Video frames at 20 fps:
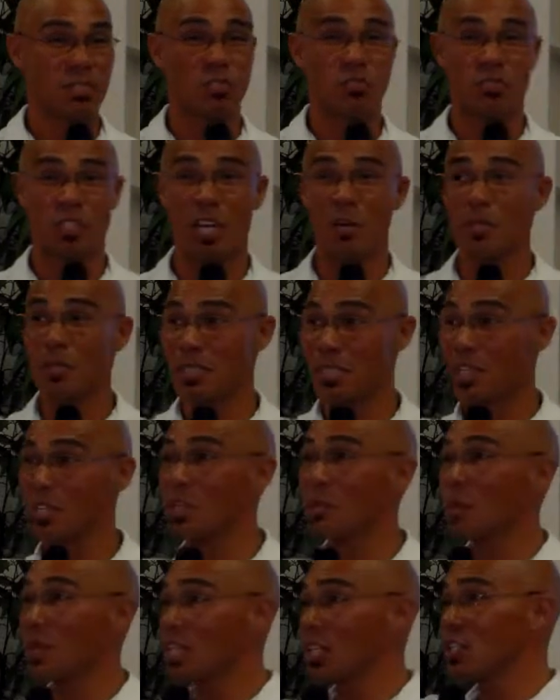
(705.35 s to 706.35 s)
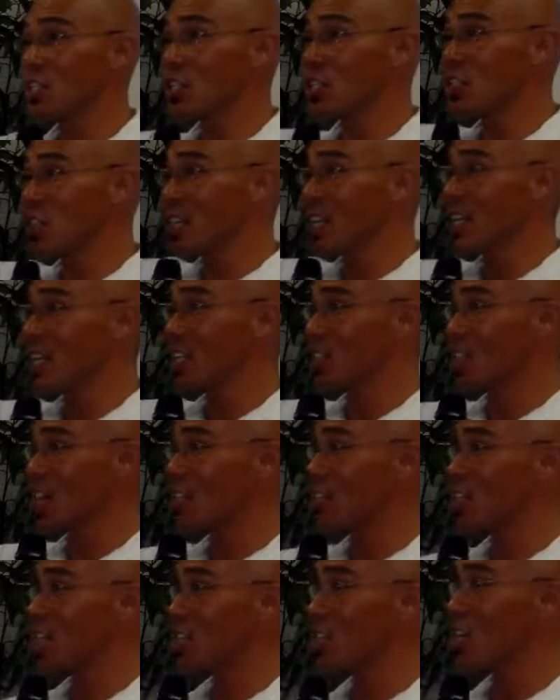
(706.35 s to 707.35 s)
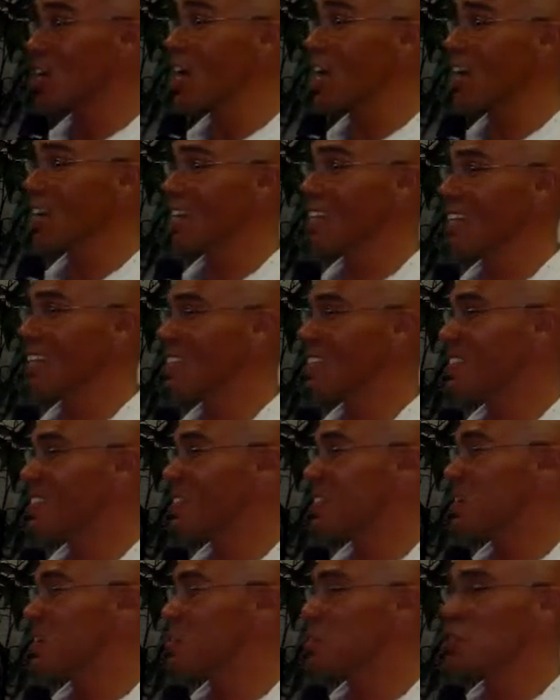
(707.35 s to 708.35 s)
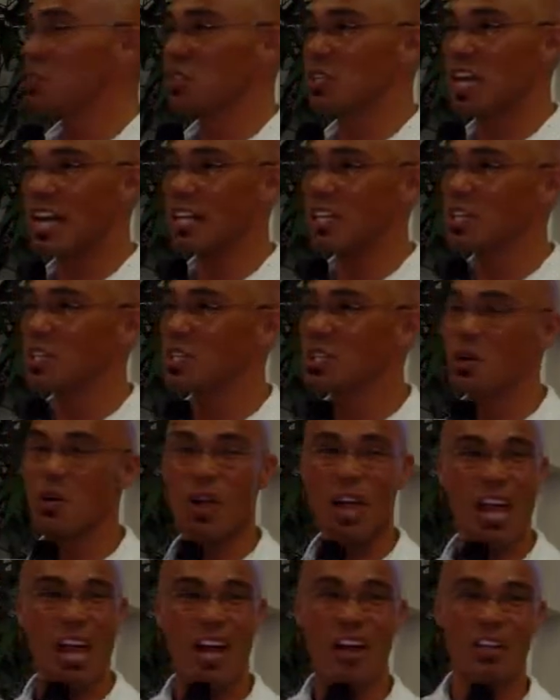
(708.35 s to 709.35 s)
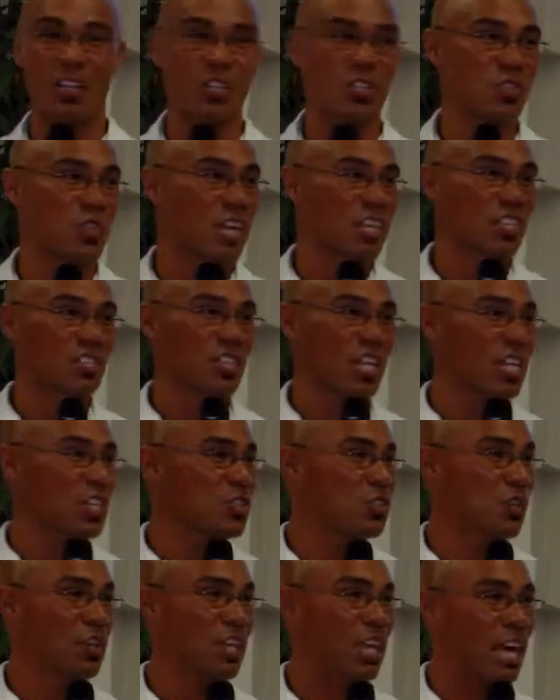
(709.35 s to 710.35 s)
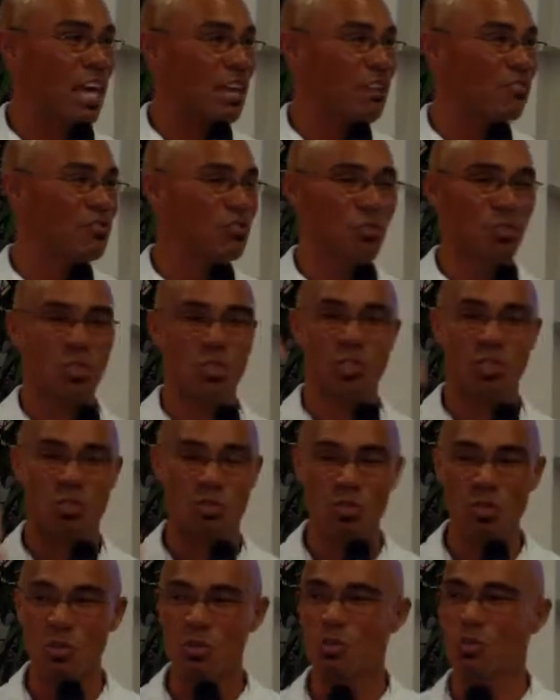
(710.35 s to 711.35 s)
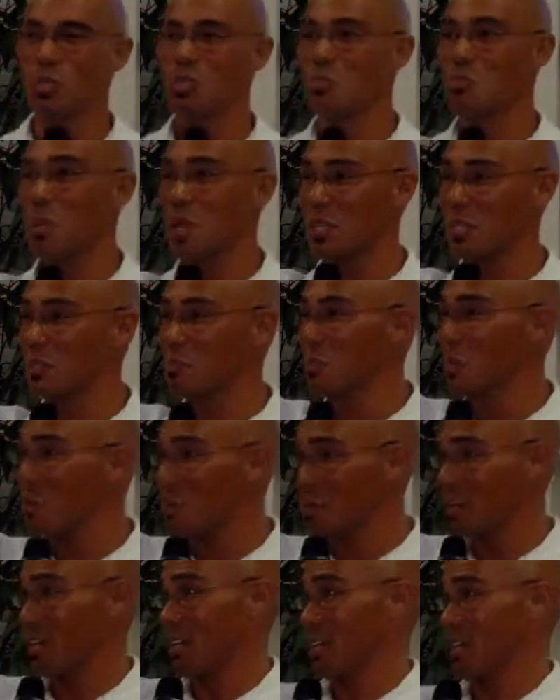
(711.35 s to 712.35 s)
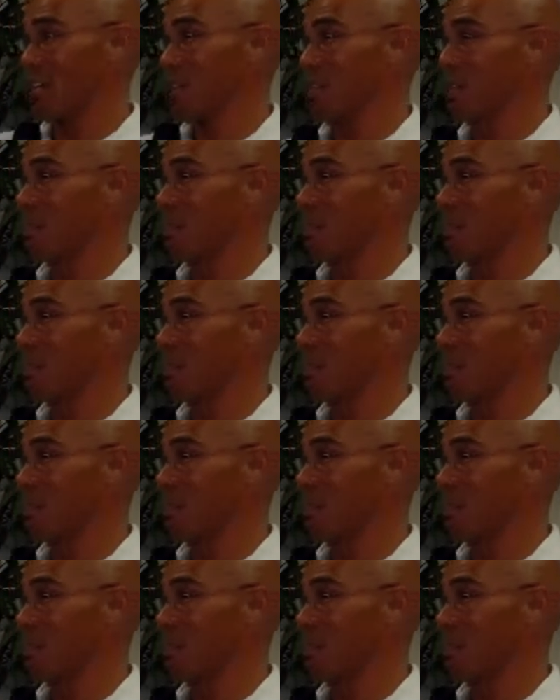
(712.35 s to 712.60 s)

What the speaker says: You've come and done the religious thing, check, check, check, but you're not going to go out and try and change your life with the truth that's been spoken.